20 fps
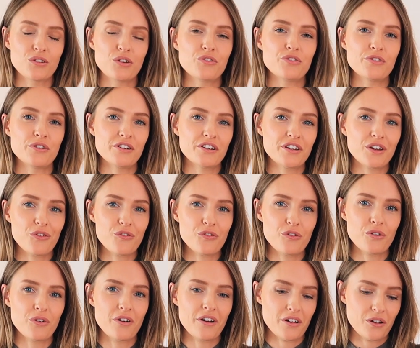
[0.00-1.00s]
if you're looking
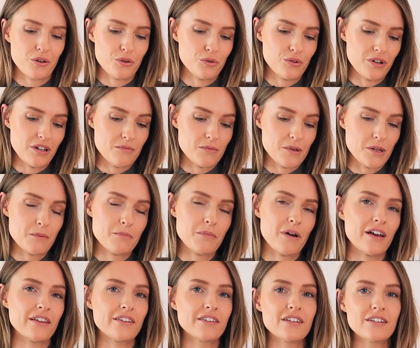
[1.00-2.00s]
for a creamy
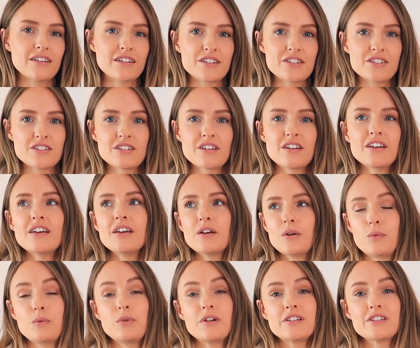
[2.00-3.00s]
pasta dish
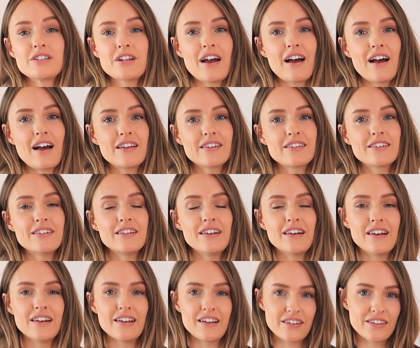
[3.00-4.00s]
which has
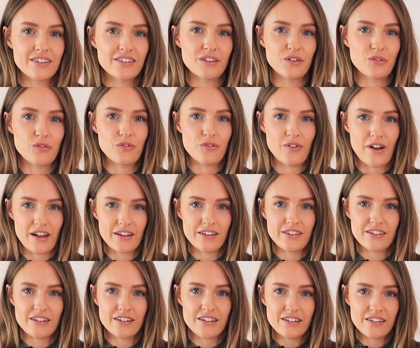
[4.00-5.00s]
less fats
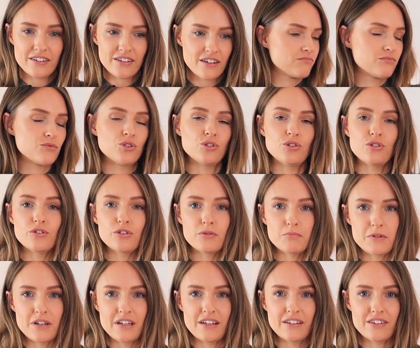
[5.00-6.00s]
in it, to use
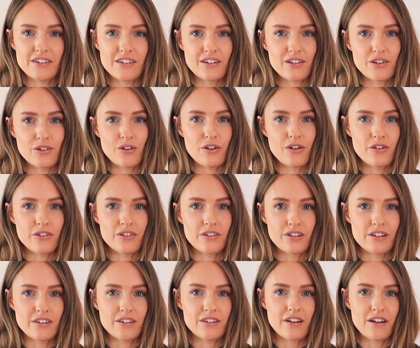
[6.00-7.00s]
beans in a sauce
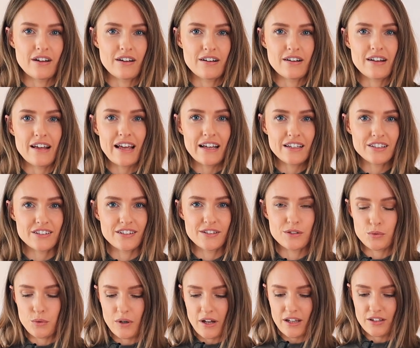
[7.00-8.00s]
is an excellent
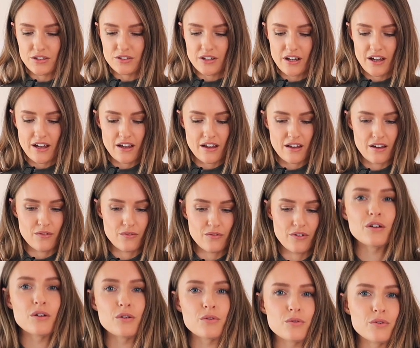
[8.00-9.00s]
way to have
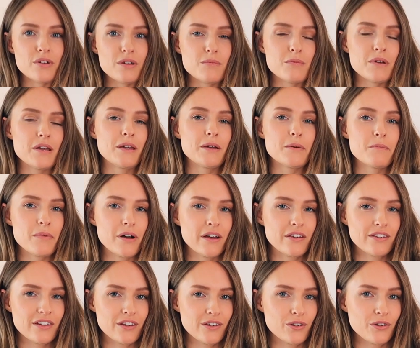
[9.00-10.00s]
creamy
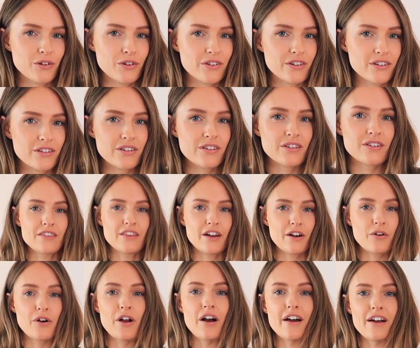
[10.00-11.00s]
pasta sauces that
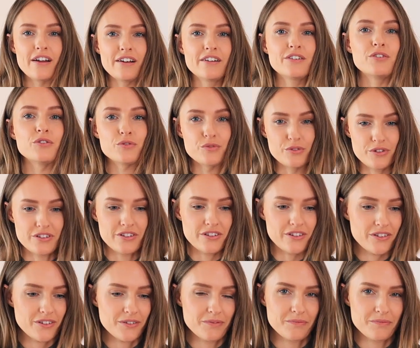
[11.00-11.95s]
are highly nutritious.